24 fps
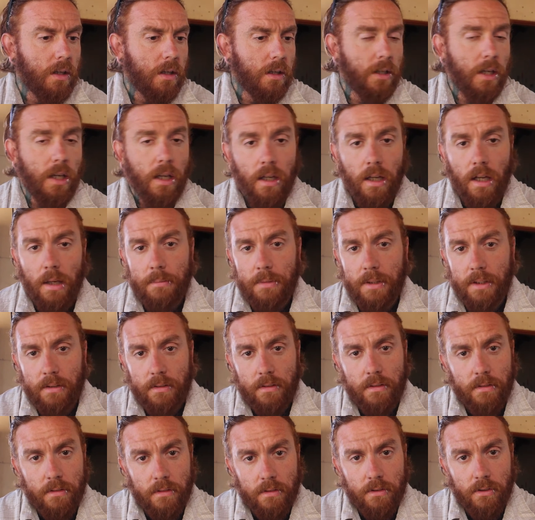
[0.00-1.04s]
yeah, I mean,
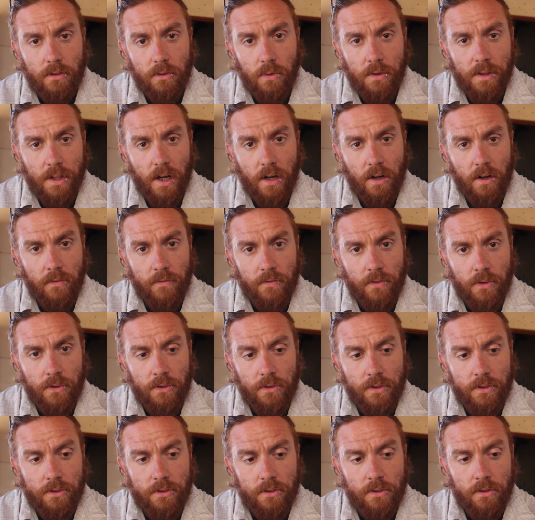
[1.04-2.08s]
so without
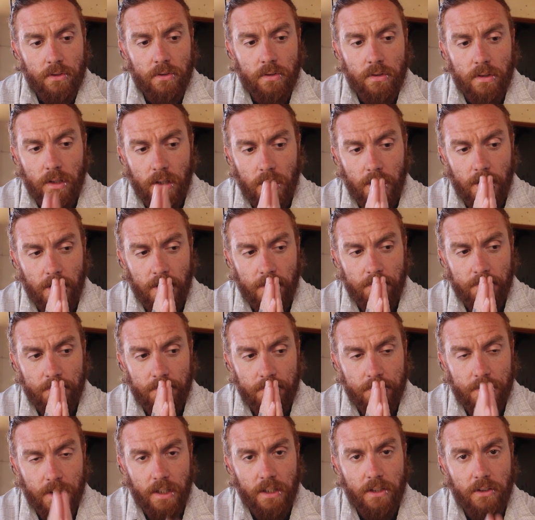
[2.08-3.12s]
further ado,
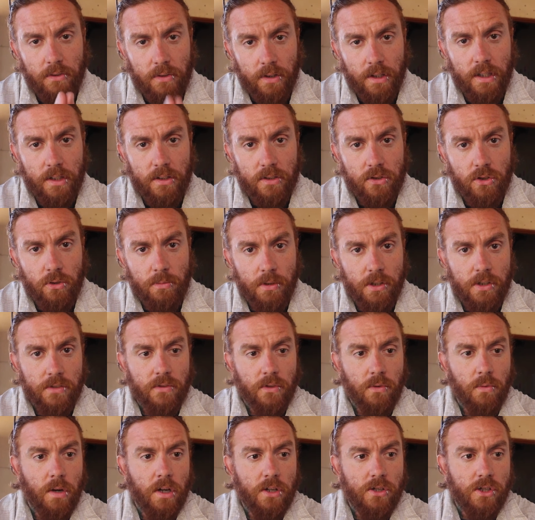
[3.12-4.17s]
thank you again so much
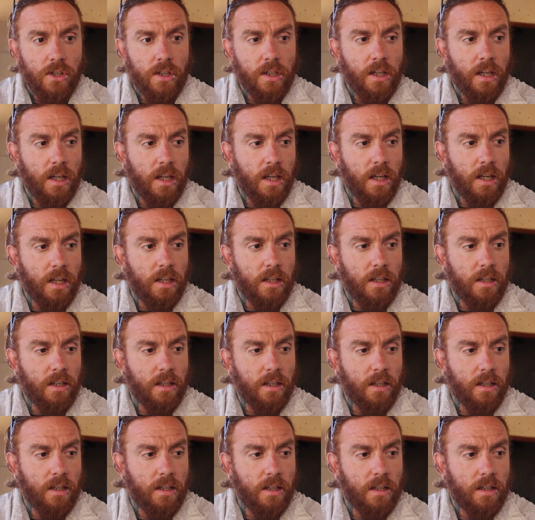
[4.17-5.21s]
for watching, and
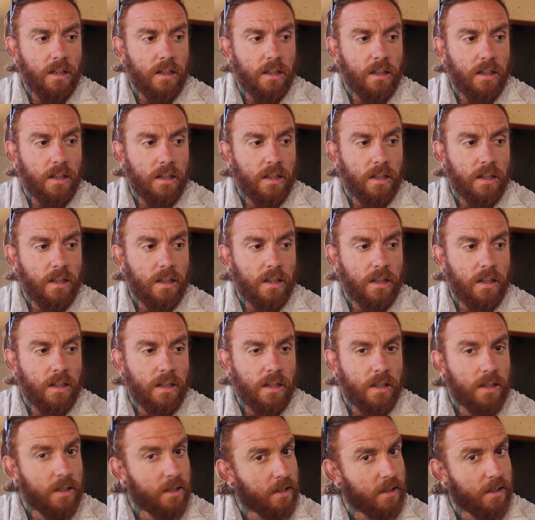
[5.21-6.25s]

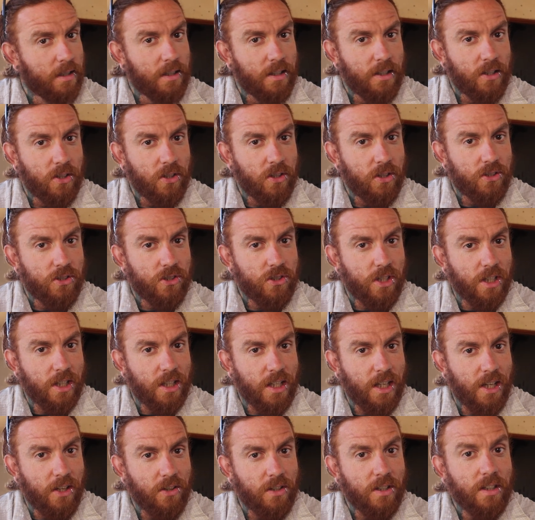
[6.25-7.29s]
let's check
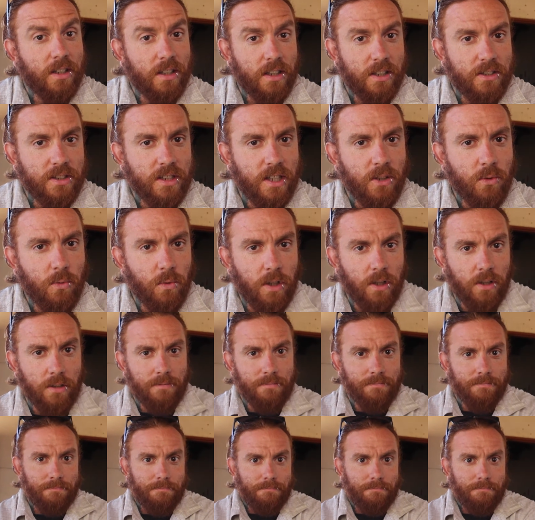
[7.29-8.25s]
it out. Let's get weird.